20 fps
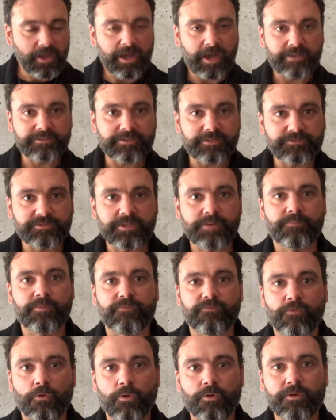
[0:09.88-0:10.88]
as I've said
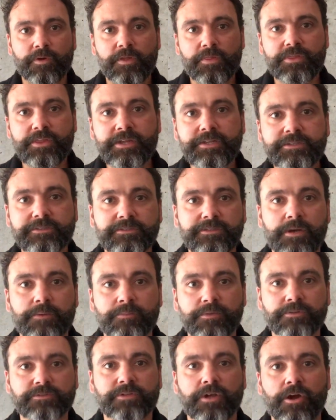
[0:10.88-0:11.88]
before, these
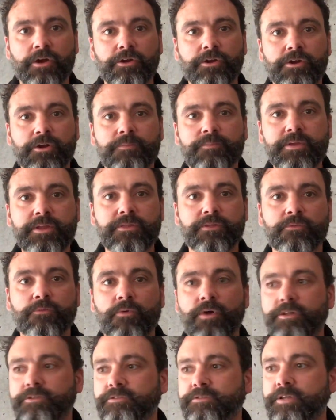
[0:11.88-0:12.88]
numbers are gonna be the
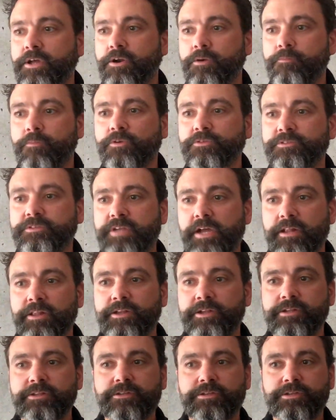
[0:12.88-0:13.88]
ones that are most
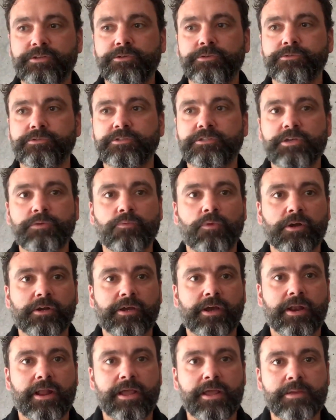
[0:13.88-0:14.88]
telling to see
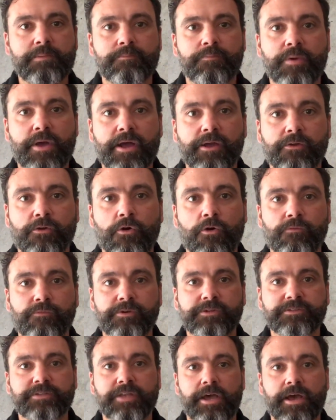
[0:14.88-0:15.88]
what kind of impact
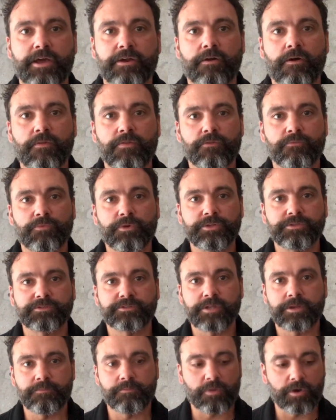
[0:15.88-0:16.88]
COVID has had on the real
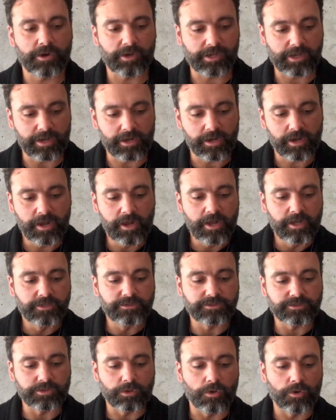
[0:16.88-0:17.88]
estate market.
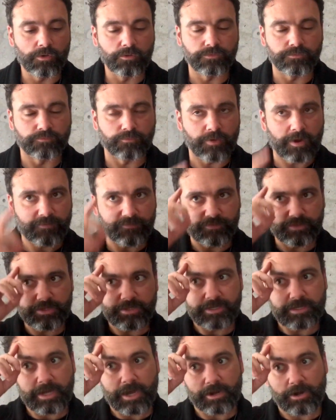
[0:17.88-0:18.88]
So
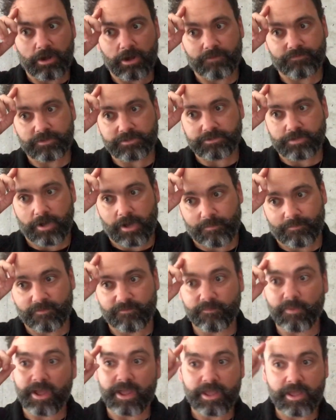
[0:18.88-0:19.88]
roughly kind of off the top
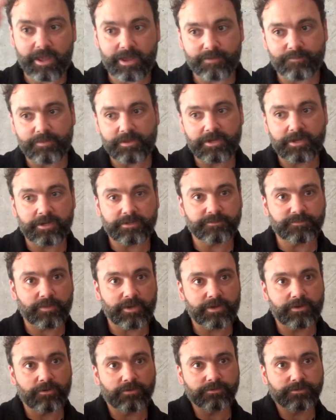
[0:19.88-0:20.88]
of my head, because
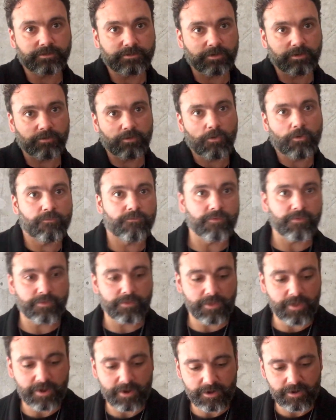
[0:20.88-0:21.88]
my notes are over
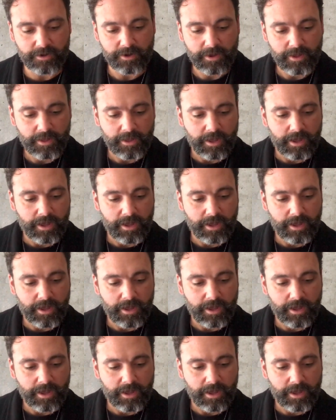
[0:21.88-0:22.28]
there,